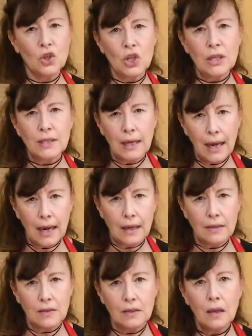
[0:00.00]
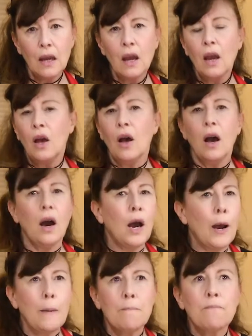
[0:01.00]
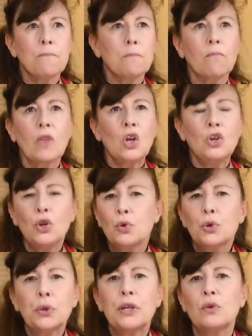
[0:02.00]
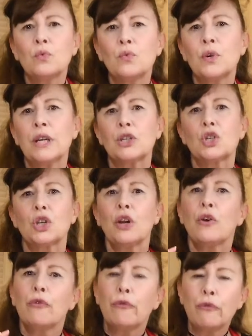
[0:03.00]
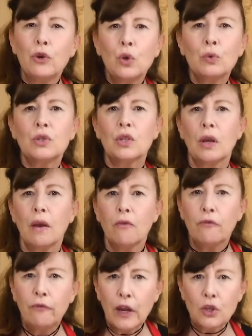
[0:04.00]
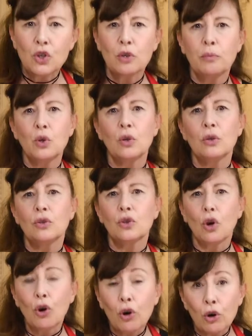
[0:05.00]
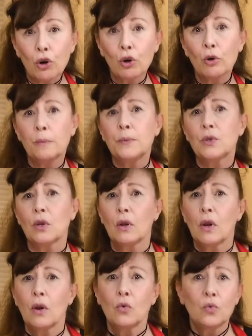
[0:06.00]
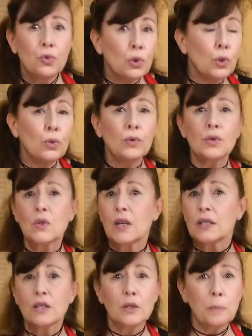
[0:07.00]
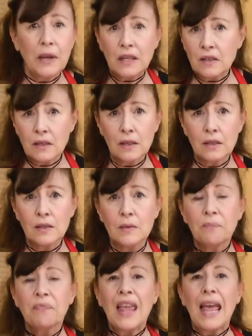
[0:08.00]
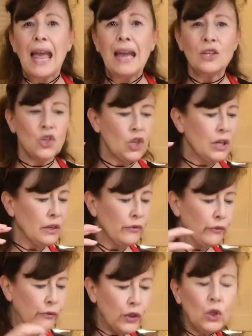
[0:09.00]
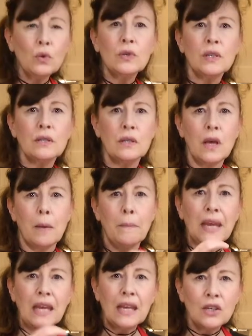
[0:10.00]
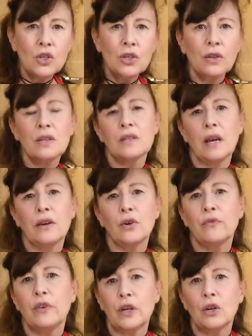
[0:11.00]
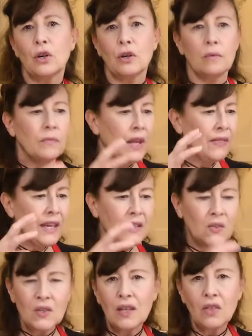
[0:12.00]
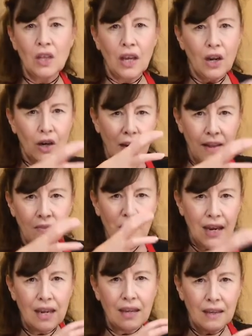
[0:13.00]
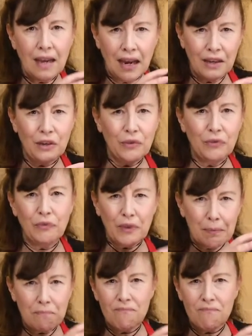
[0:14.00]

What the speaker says: is she takes nutrient-rich fruits, vegetables, herbs, roots, spices, and she infuses them into the cider vinegar. They sit there and they kind of,